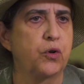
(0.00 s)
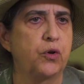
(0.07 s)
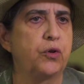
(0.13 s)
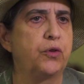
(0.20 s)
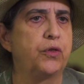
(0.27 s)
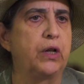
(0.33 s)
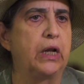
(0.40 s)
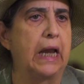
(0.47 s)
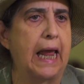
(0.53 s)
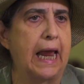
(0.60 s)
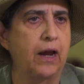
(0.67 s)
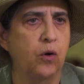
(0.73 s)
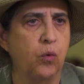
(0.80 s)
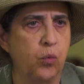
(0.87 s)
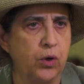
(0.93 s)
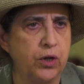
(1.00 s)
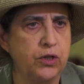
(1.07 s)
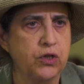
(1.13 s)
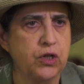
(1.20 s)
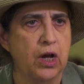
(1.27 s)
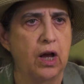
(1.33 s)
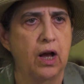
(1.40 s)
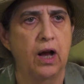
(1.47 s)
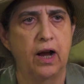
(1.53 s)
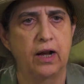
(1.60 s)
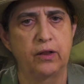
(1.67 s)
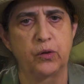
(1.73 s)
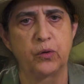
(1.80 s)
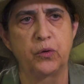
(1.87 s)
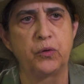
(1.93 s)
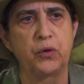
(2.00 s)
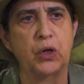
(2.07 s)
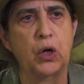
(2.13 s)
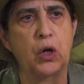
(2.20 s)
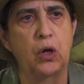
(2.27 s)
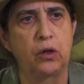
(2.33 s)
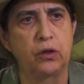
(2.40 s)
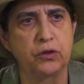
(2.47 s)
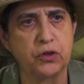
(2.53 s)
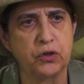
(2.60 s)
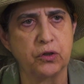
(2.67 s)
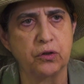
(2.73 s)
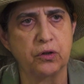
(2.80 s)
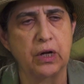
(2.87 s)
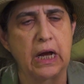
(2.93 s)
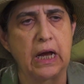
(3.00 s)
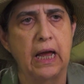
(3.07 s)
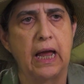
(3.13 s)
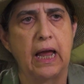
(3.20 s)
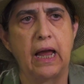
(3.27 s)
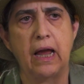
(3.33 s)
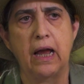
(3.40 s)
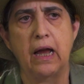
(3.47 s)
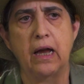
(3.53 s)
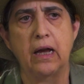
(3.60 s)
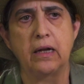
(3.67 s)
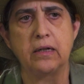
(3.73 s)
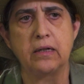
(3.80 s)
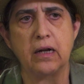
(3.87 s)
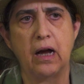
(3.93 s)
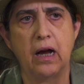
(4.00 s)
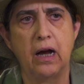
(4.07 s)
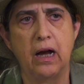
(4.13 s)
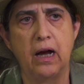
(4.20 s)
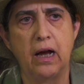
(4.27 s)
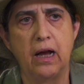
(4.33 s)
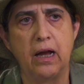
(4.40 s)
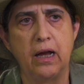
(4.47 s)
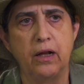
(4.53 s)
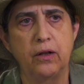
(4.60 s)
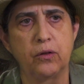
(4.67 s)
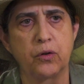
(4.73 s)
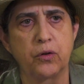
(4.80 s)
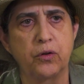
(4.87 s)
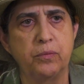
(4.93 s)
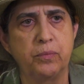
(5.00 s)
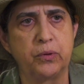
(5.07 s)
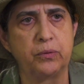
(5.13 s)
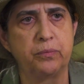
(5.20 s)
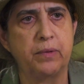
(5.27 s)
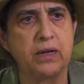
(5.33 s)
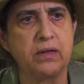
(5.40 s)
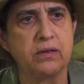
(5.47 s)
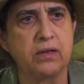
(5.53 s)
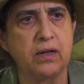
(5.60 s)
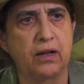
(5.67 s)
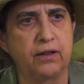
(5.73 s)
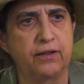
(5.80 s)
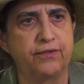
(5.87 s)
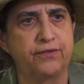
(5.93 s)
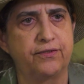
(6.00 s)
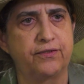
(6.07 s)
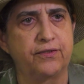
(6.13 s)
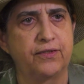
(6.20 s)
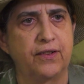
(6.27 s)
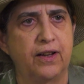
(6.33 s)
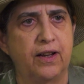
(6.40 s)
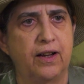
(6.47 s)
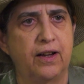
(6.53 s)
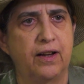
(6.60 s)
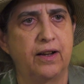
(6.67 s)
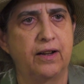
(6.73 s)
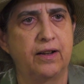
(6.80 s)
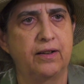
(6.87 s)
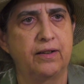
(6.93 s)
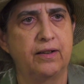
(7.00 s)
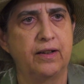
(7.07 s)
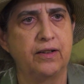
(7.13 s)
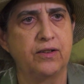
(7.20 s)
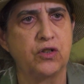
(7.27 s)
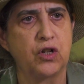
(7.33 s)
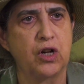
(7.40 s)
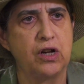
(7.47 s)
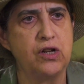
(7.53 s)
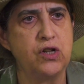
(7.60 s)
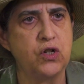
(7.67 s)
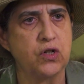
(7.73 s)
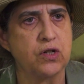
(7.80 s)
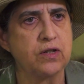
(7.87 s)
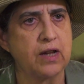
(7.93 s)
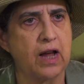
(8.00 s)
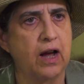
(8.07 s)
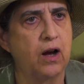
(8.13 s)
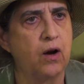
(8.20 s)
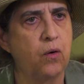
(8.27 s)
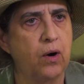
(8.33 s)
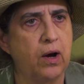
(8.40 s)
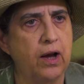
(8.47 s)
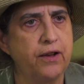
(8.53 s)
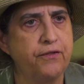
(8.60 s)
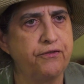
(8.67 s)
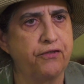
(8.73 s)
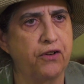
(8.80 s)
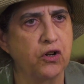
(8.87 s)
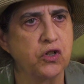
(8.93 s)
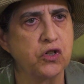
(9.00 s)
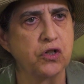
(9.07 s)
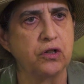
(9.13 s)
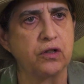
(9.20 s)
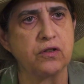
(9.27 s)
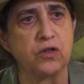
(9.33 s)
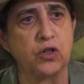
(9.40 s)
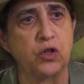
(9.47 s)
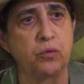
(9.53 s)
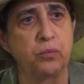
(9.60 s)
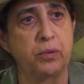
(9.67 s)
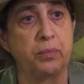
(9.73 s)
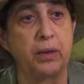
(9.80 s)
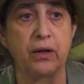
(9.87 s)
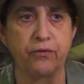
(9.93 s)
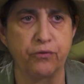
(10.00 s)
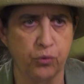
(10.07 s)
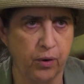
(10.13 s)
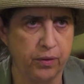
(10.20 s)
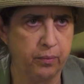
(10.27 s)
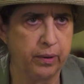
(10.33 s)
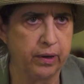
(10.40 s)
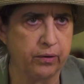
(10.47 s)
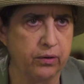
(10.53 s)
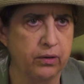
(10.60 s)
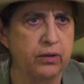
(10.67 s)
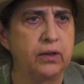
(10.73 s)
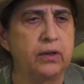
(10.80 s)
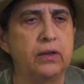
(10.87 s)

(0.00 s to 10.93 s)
learn the language, I learn the culture, and I learn about myself uh, it changes how I function as a human being for the better.